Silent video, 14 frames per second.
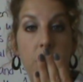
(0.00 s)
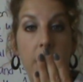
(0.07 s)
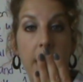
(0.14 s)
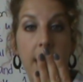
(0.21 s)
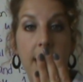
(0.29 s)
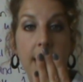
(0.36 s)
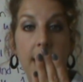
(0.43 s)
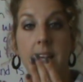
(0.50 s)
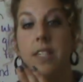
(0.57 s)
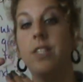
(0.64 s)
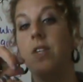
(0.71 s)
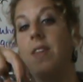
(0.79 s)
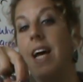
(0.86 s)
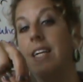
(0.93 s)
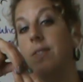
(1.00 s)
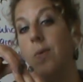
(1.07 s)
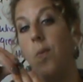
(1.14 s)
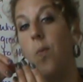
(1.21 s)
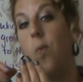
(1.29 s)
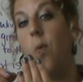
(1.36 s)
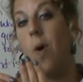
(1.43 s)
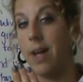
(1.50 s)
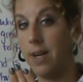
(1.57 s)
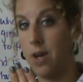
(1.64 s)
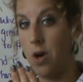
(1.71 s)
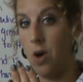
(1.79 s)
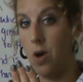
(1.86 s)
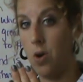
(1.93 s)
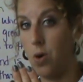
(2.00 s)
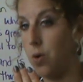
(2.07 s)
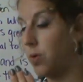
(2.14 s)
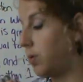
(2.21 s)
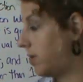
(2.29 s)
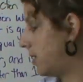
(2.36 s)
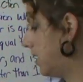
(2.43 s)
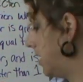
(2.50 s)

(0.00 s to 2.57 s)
shaded in. So that's 1/2.